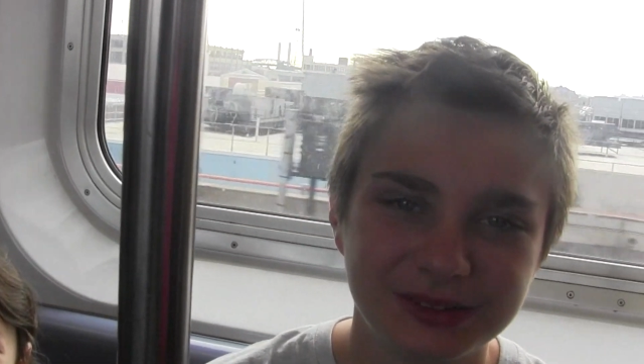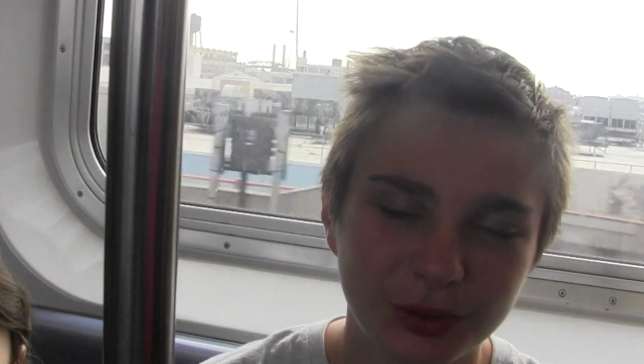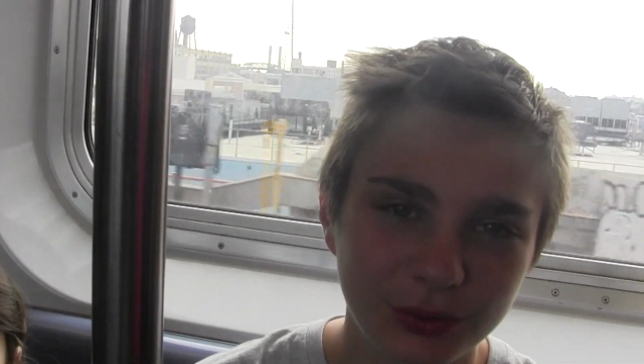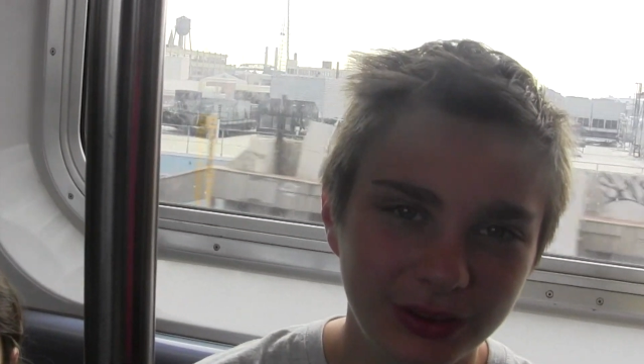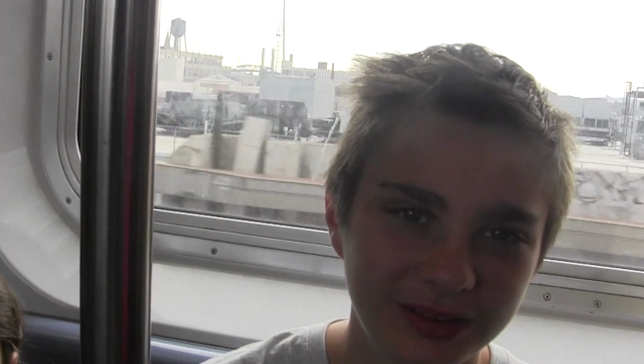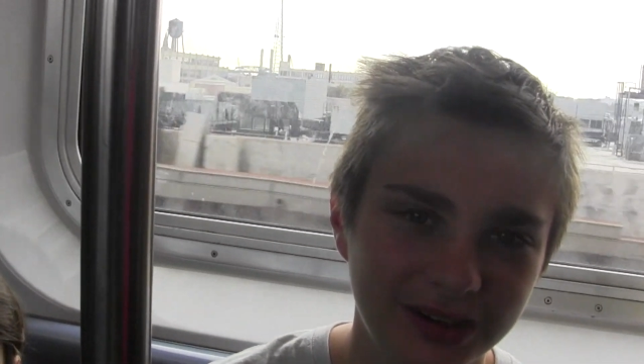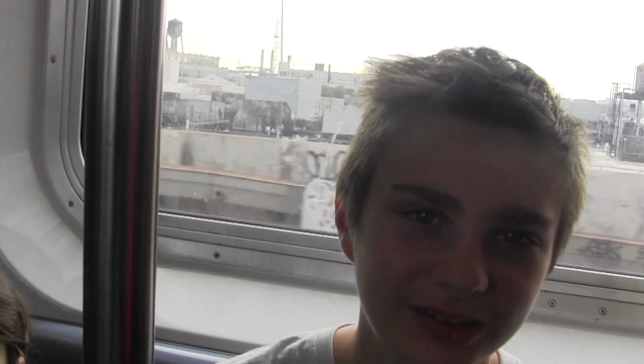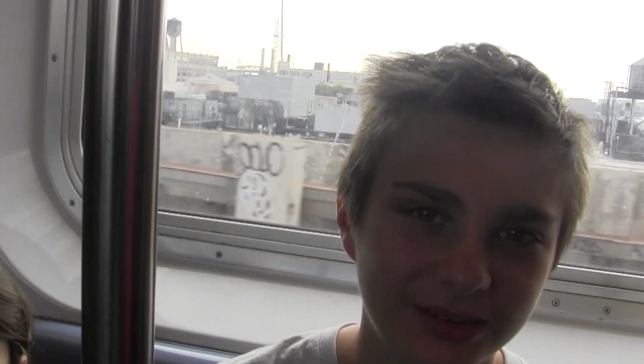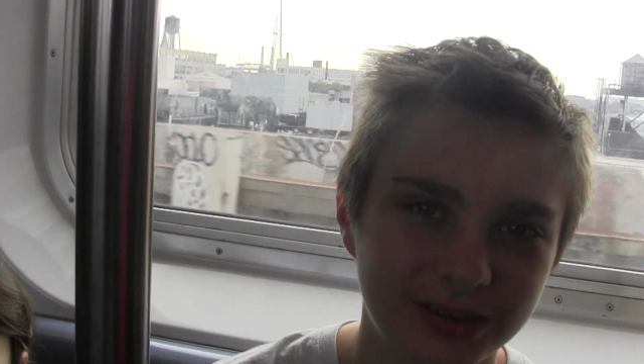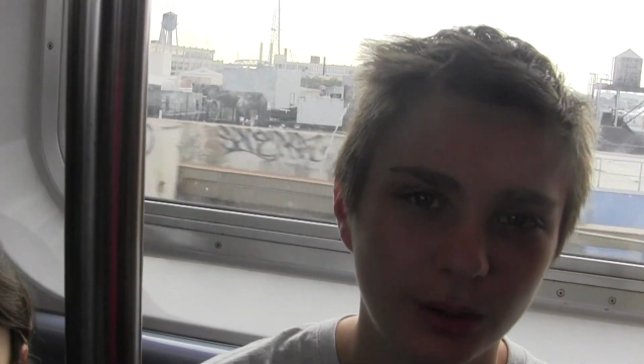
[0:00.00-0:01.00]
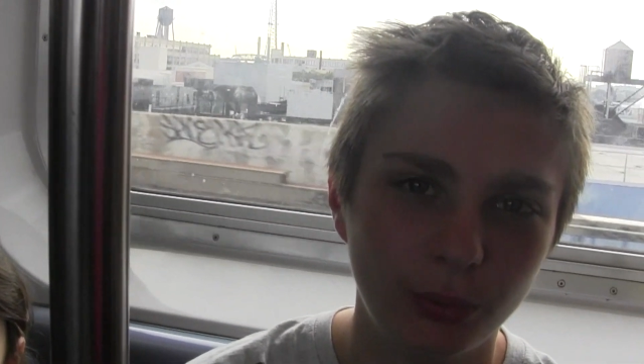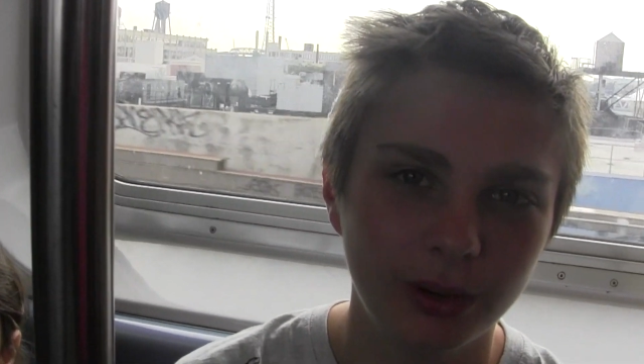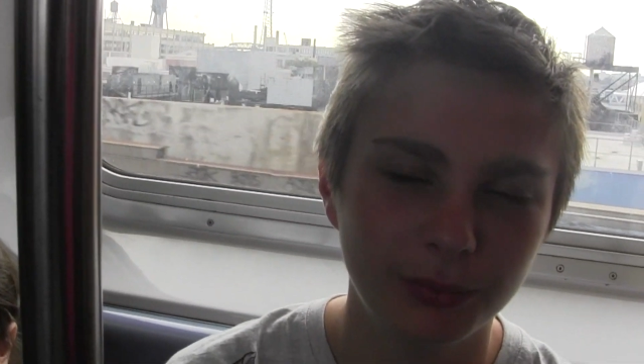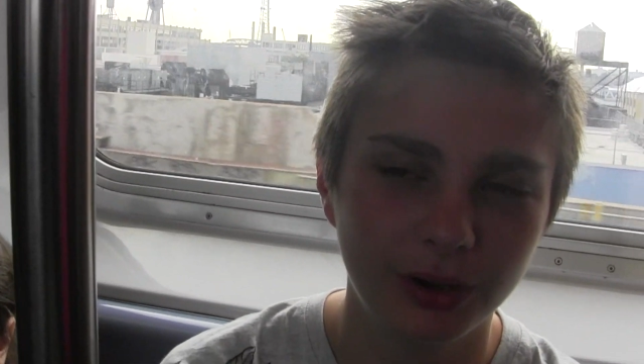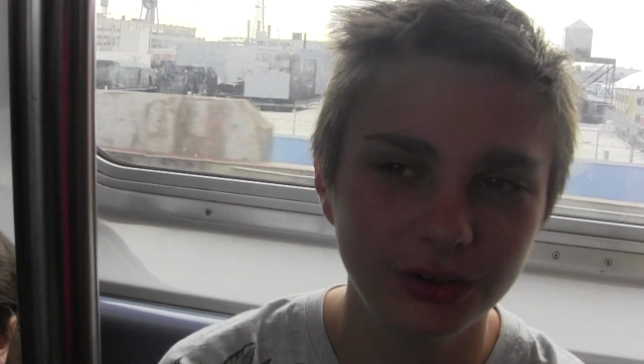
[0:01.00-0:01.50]
don't really take the
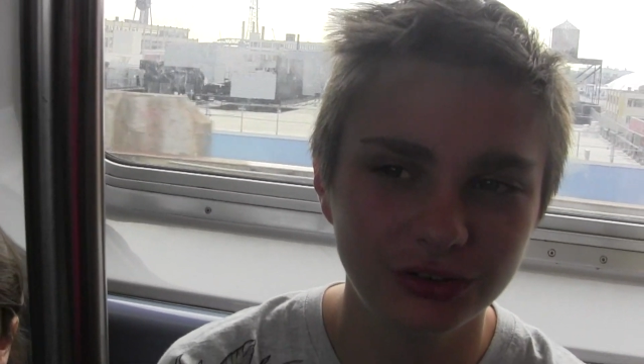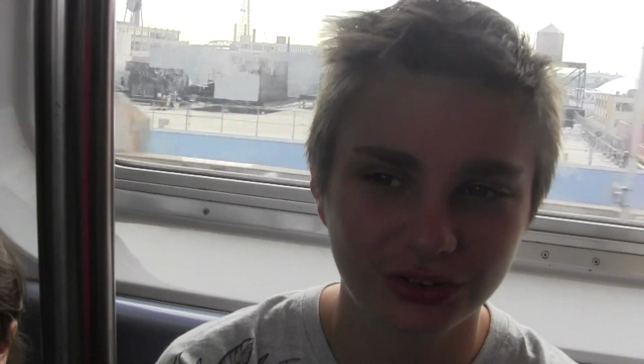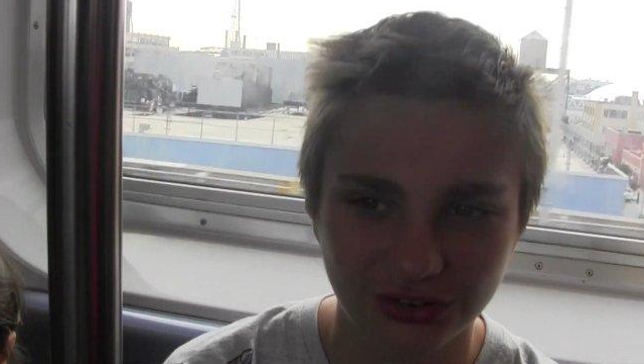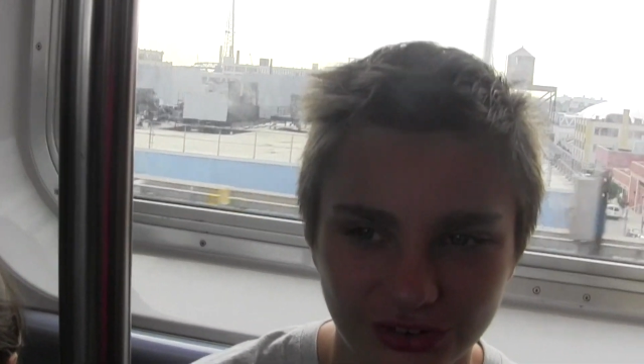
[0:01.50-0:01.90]
subway much.